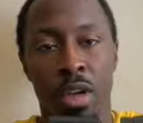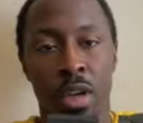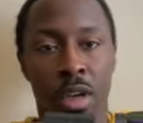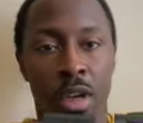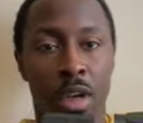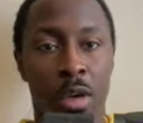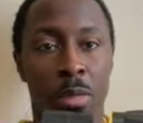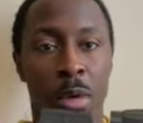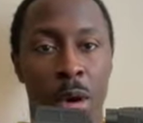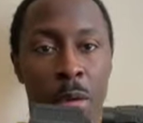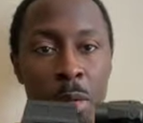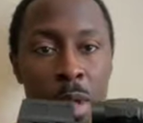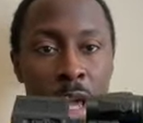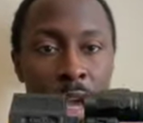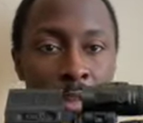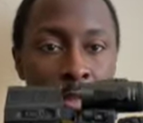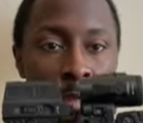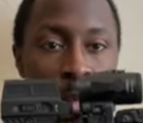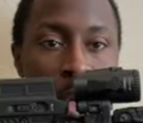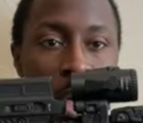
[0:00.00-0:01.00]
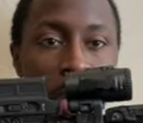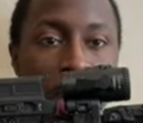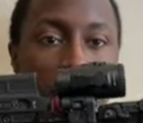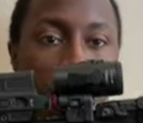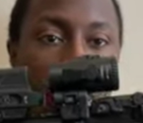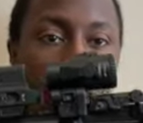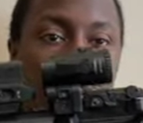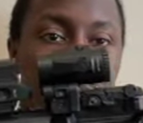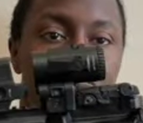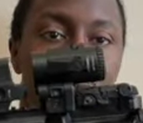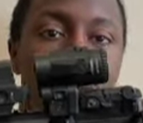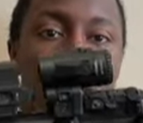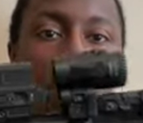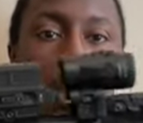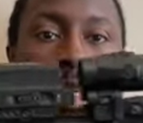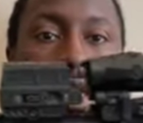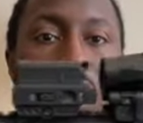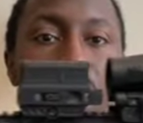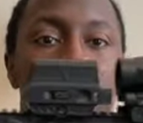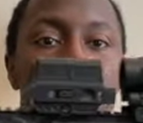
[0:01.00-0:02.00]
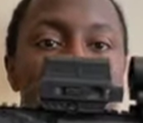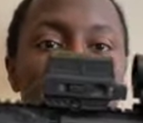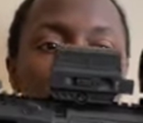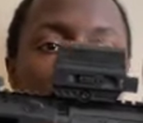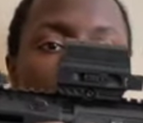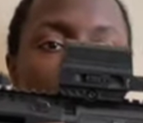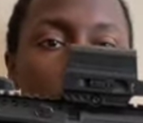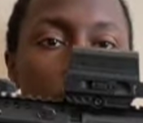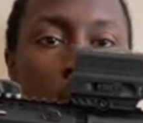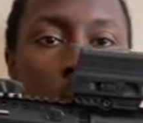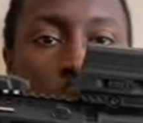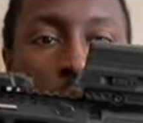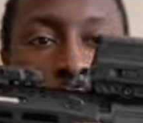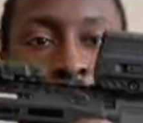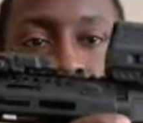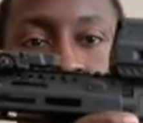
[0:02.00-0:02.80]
about me having my gun loaded on